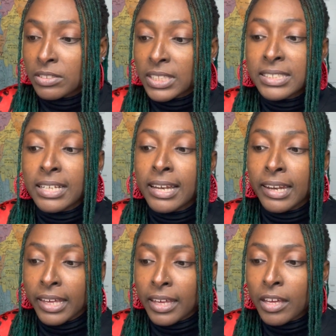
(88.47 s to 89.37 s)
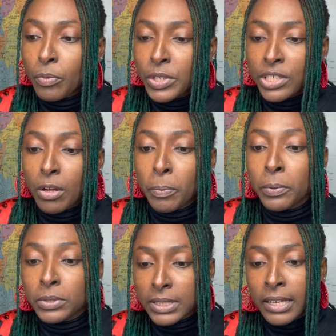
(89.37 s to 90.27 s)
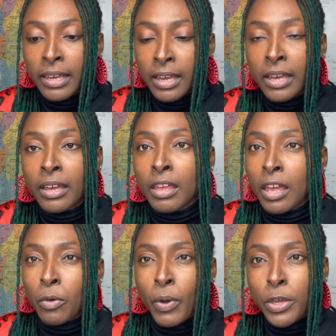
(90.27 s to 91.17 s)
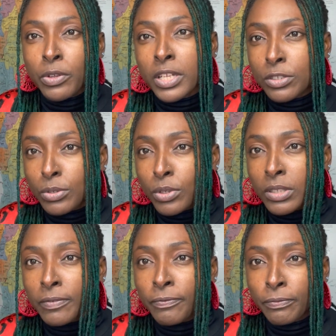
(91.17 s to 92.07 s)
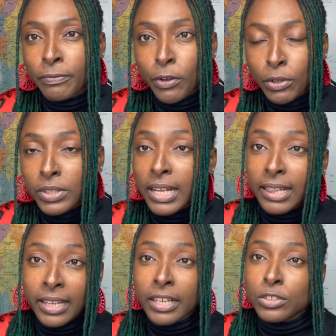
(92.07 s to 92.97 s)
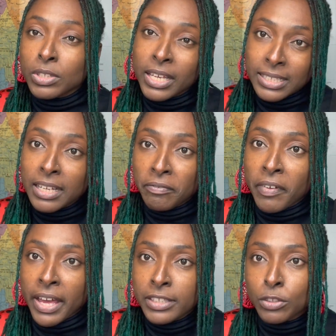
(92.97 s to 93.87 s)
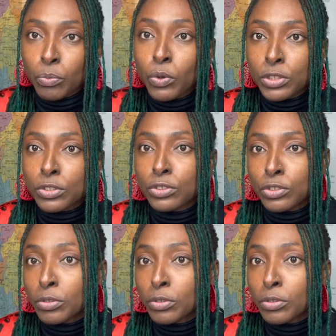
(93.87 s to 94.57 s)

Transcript: There's a link which I'll put here where you need to follow that link to get advice on what to do,